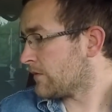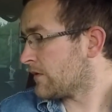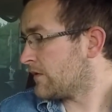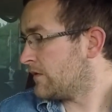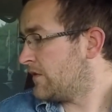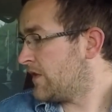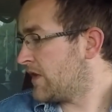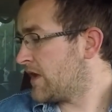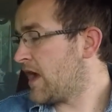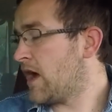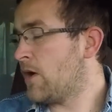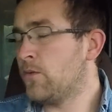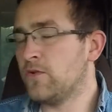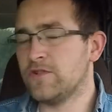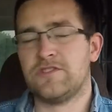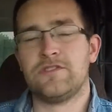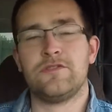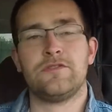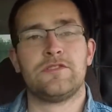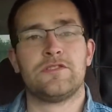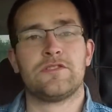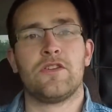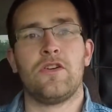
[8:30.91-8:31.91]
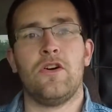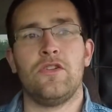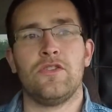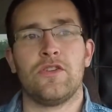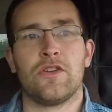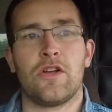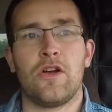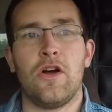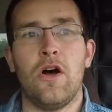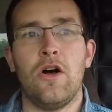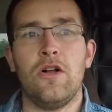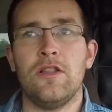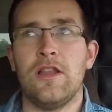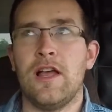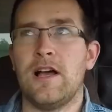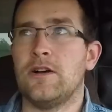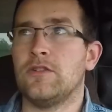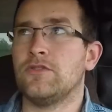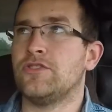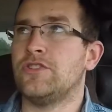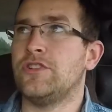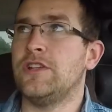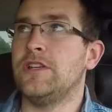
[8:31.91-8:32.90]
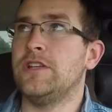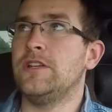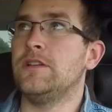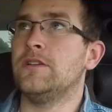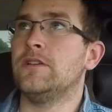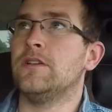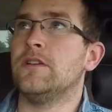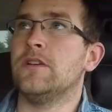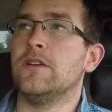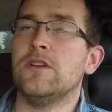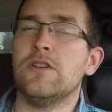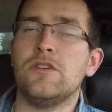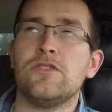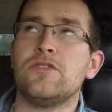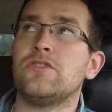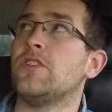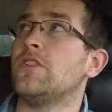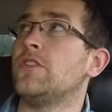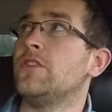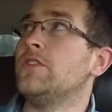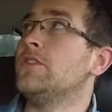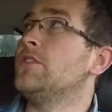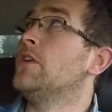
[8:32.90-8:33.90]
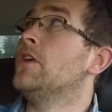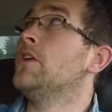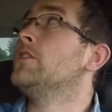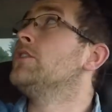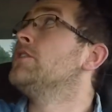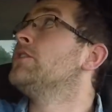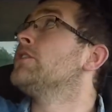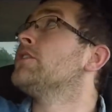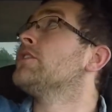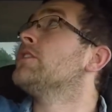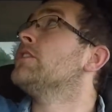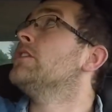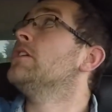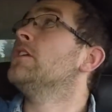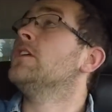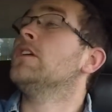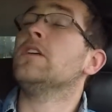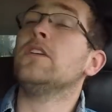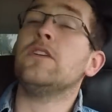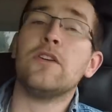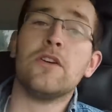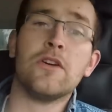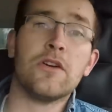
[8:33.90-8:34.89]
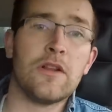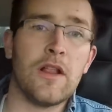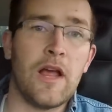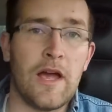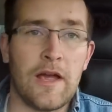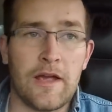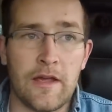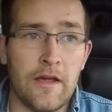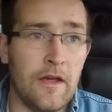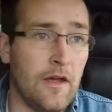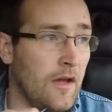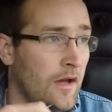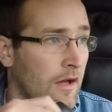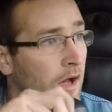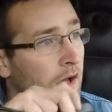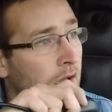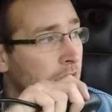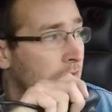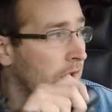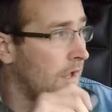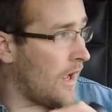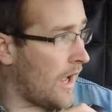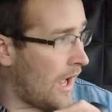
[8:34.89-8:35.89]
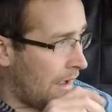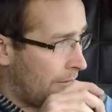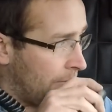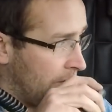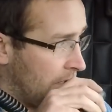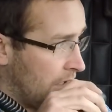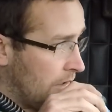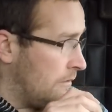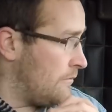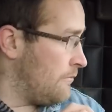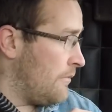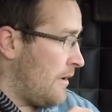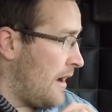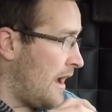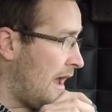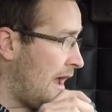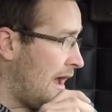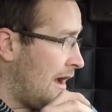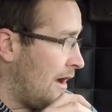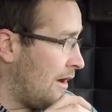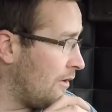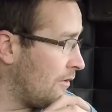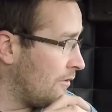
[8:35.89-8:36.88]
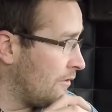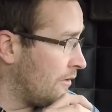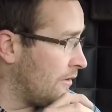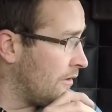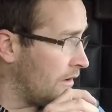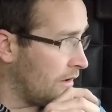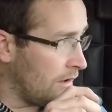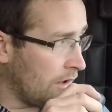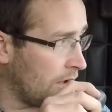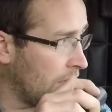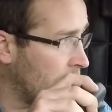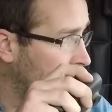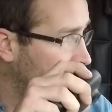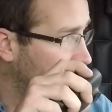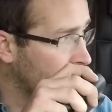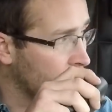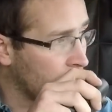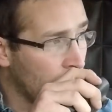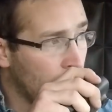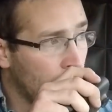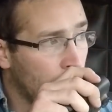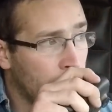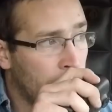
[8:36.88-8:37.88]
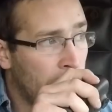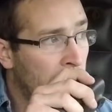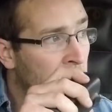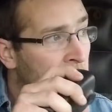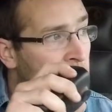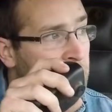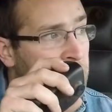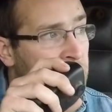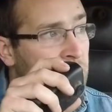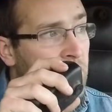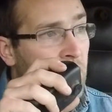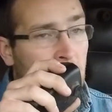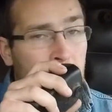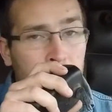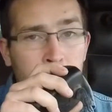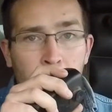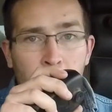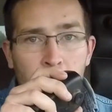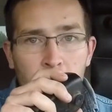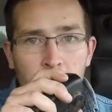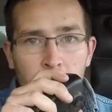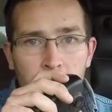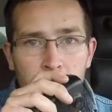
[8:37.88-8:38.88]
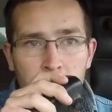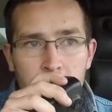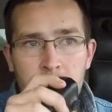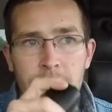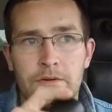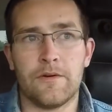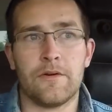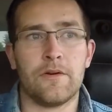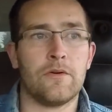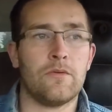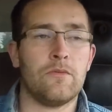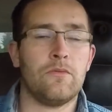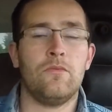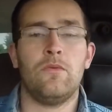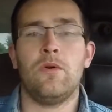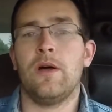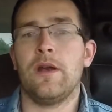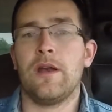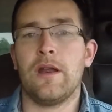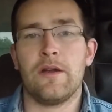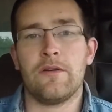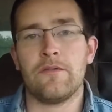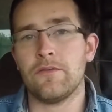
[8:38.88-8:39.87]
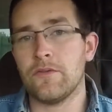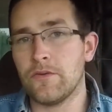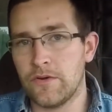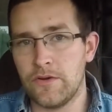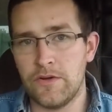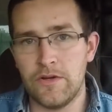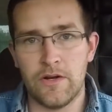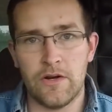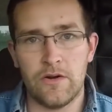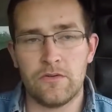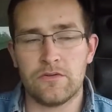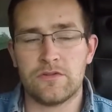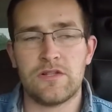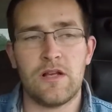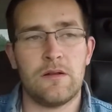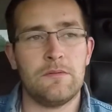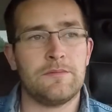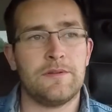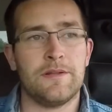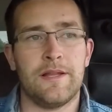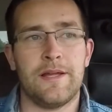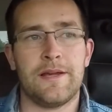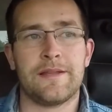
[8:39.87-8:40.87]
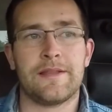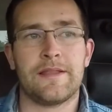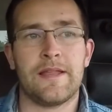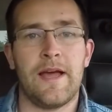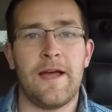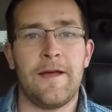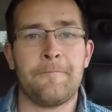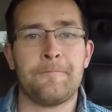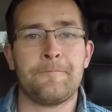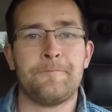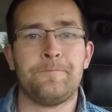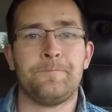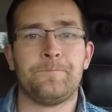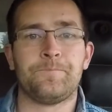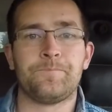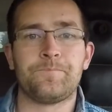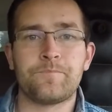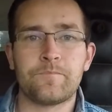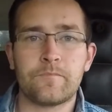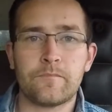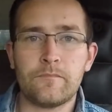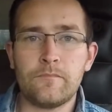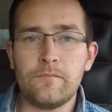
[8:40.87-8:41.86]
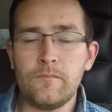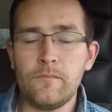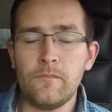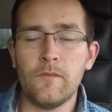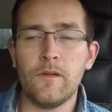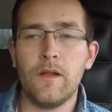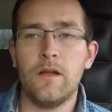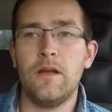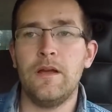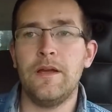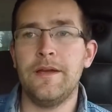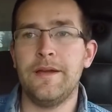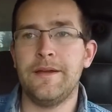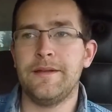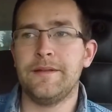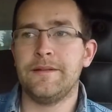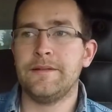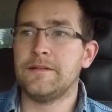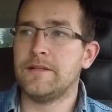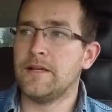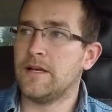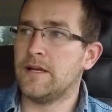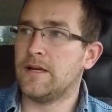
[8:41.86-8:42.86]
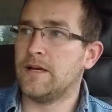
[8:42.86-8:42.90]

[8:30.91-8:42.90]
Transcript: they got what's called a call out sheet. So, you know, you're like, I'm inbound, going past Duck Pond or whatever, you know, something like that. And